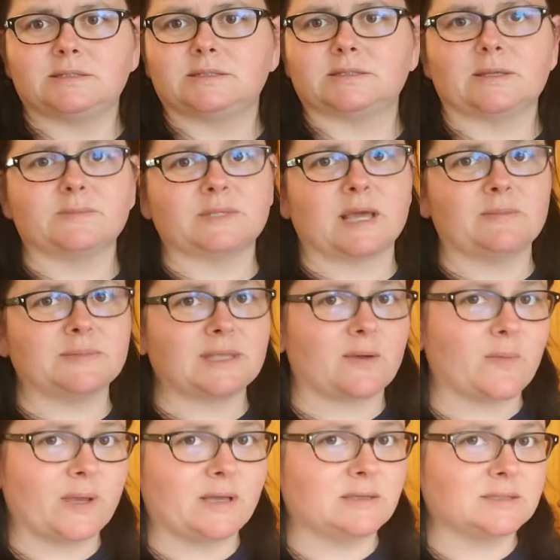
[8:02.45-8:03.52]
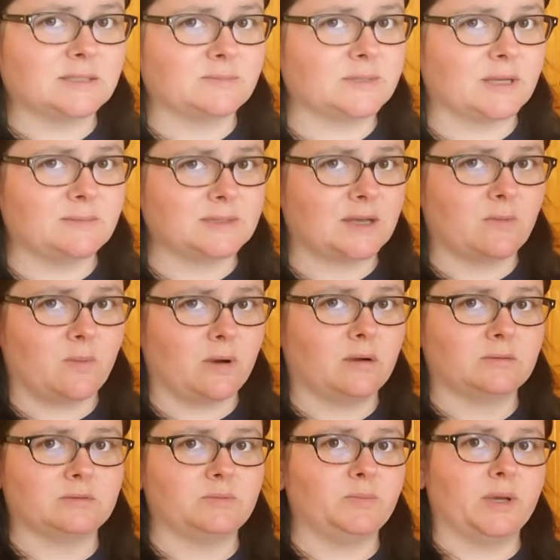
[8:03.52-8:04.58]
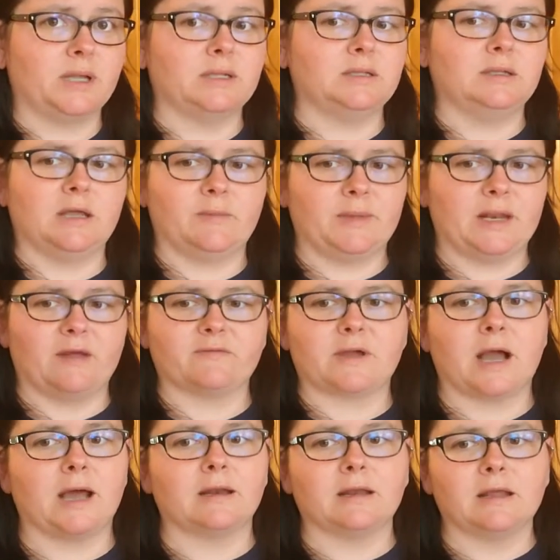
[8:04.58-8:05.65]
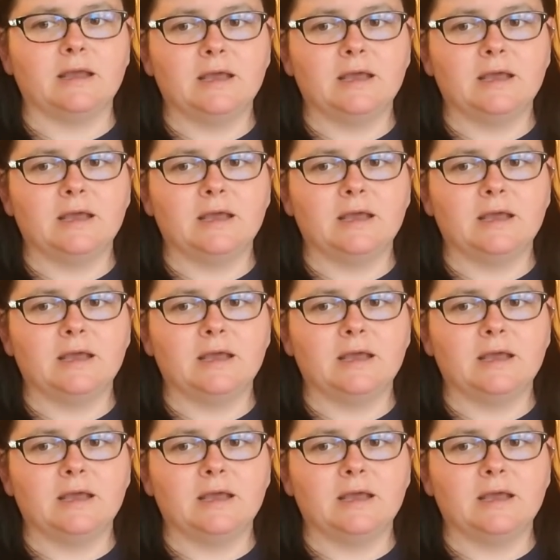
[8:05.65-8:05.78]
Sometimes I will, sometimes I won't, but I mean I've got